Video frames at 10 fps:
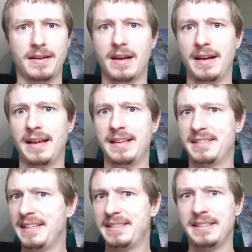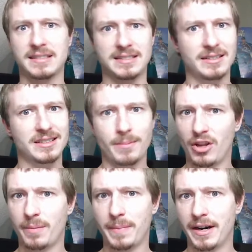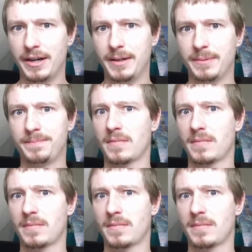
It's easy to set them all apart.